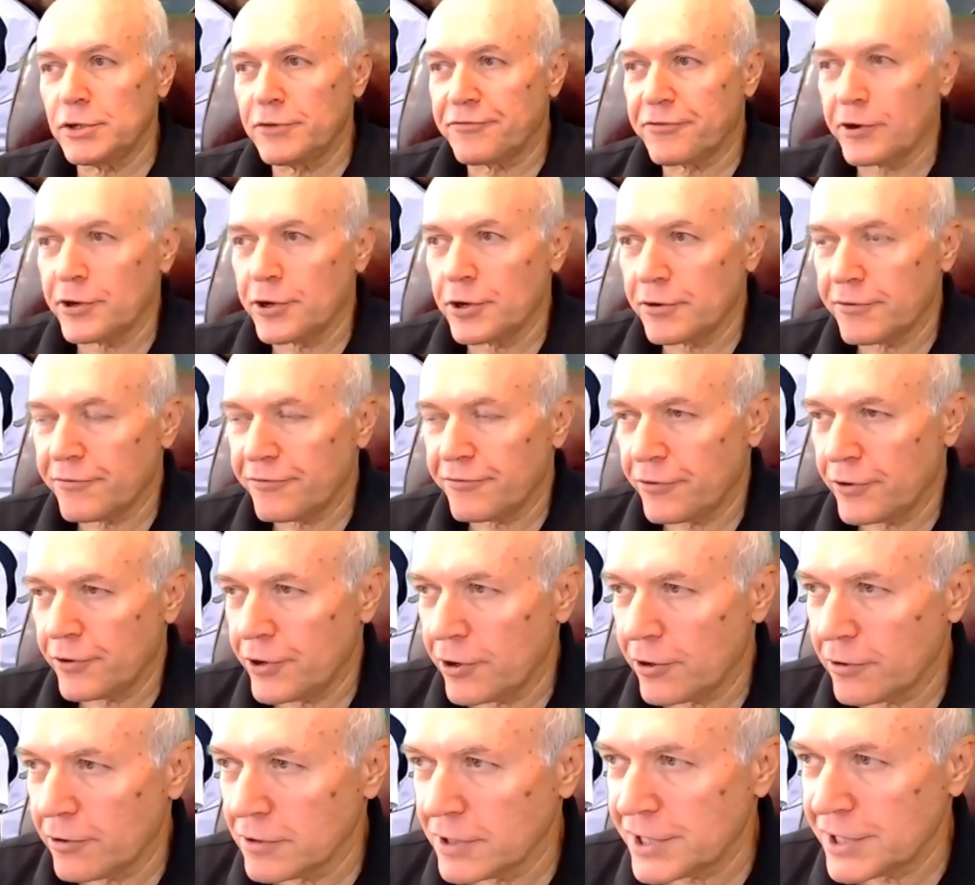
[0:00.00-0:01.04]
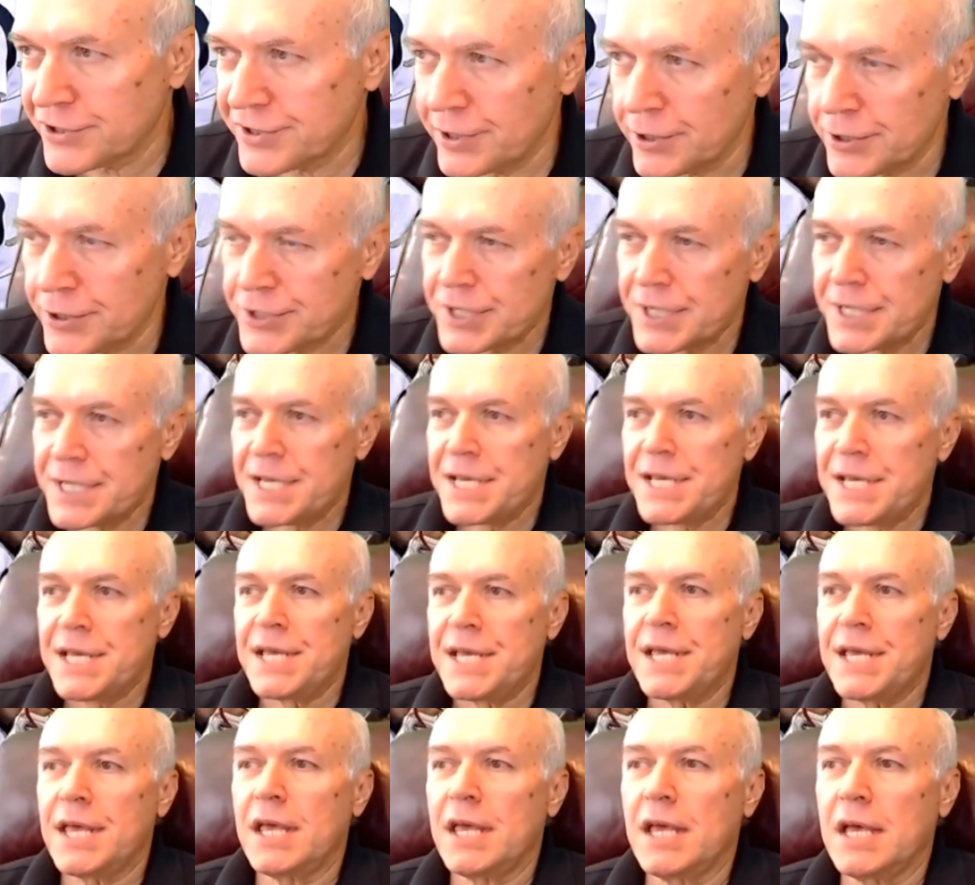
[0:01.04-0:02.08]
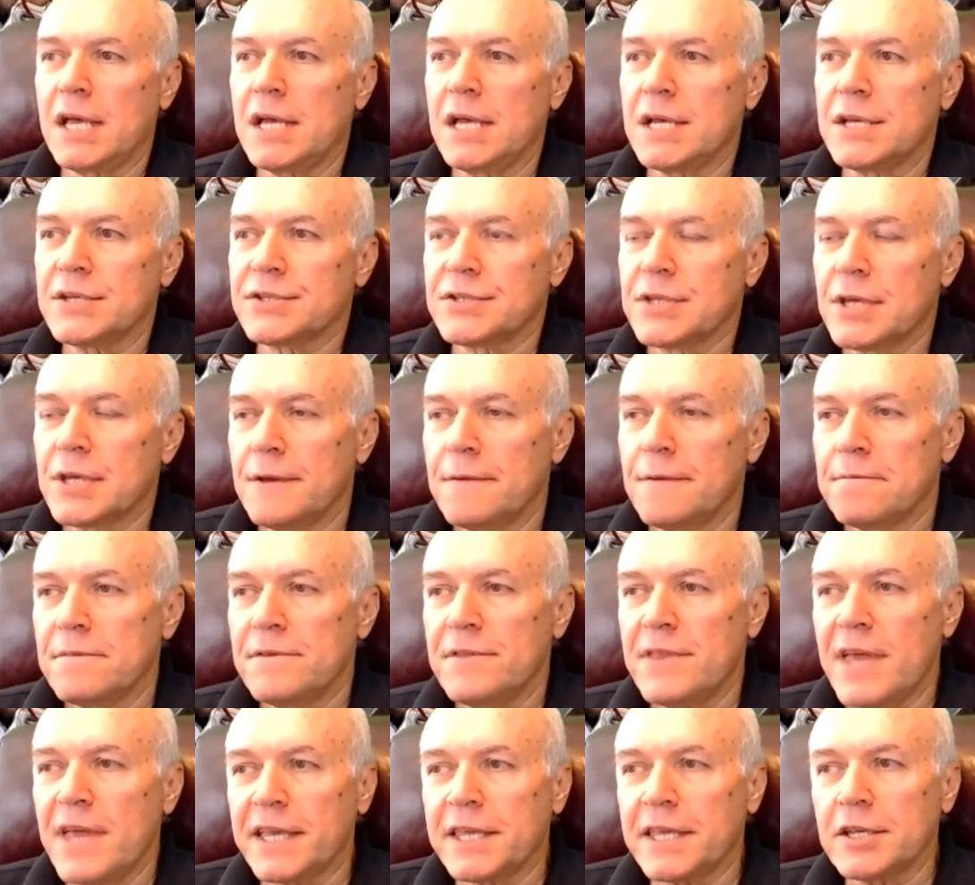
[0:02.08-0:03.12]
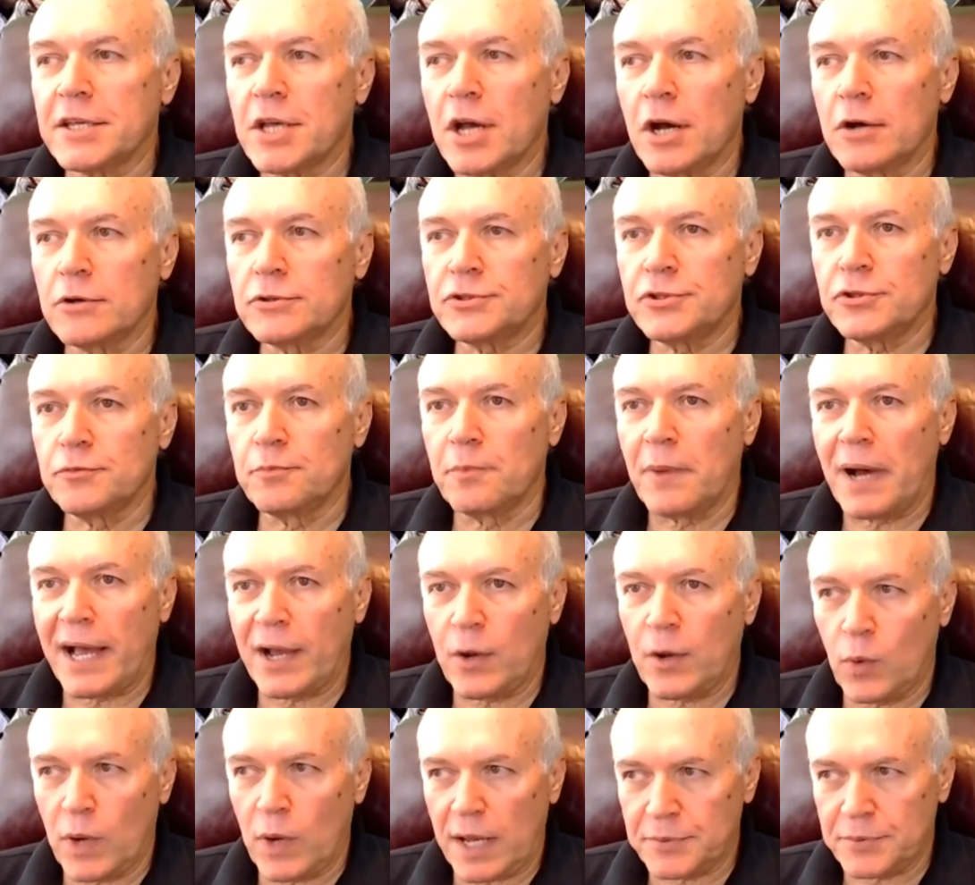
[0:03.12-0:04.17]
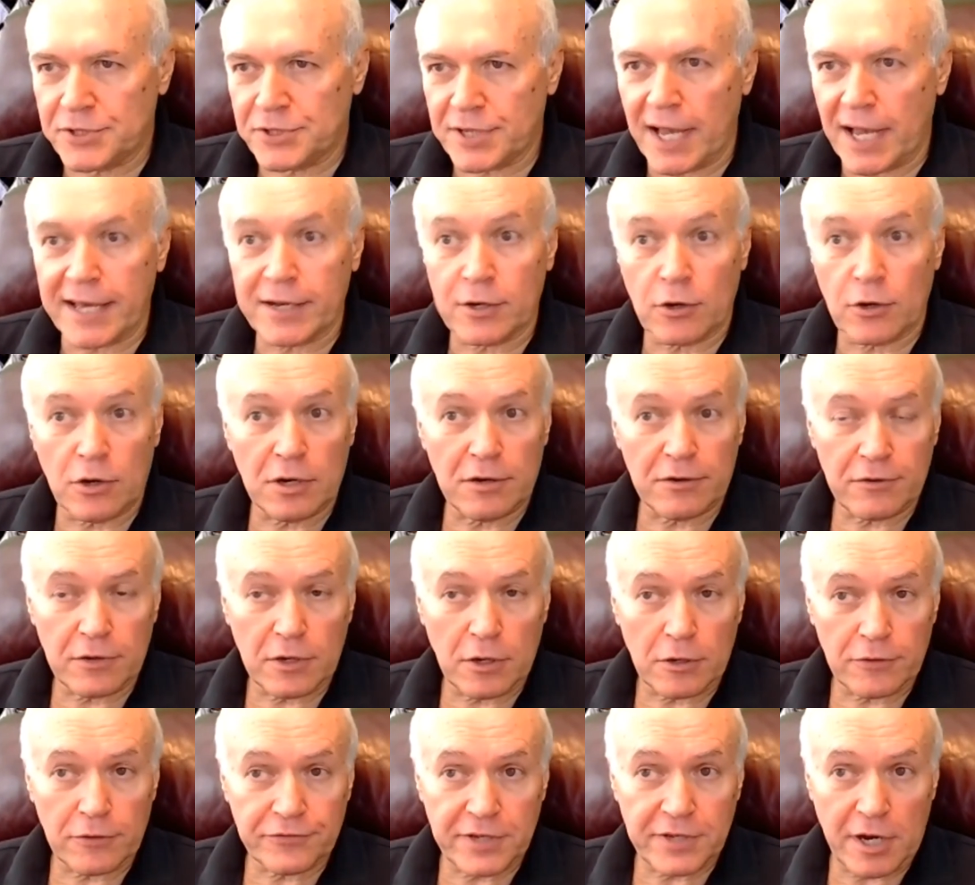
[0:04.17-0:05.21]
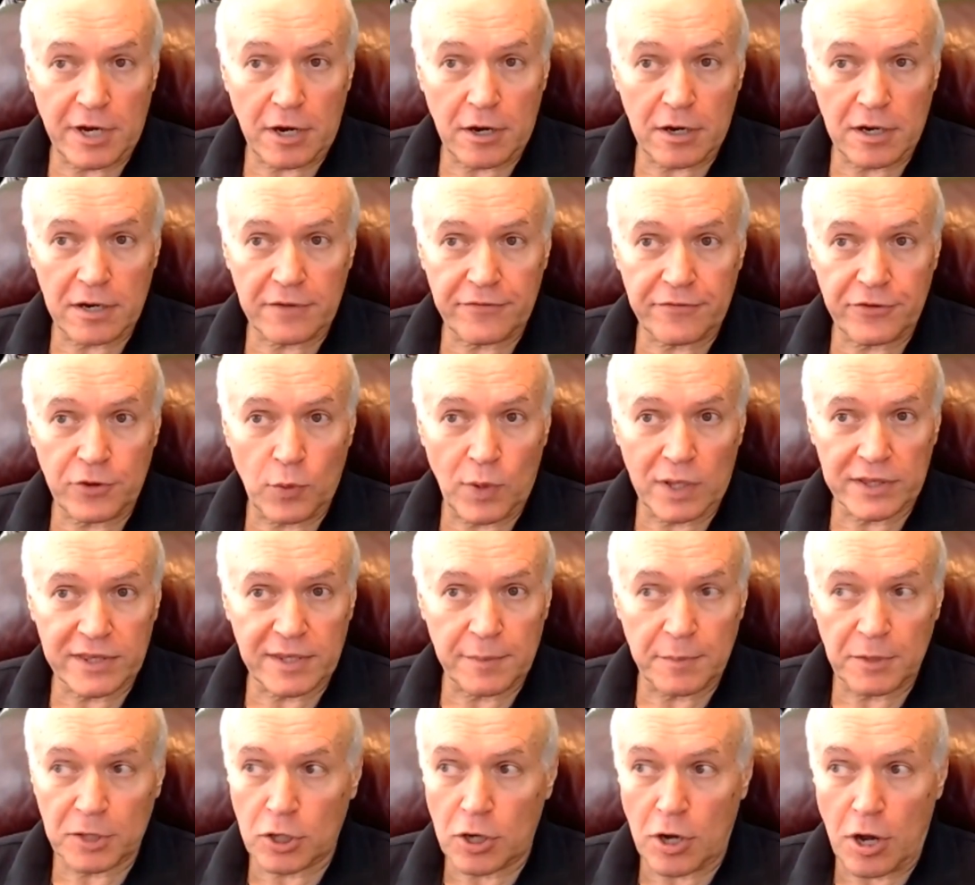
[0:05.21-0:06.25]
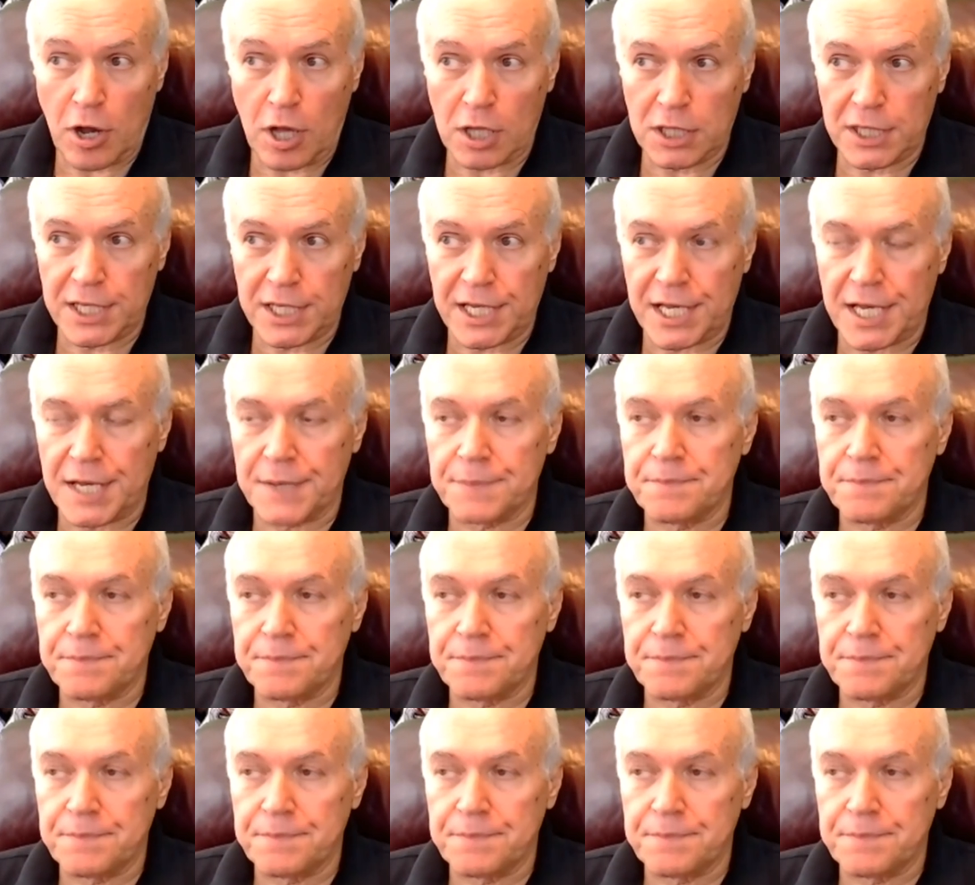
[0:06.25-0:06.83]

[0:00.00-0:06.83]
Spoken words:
for your listeners is they can go to my website, or Terry, if you want them to call in,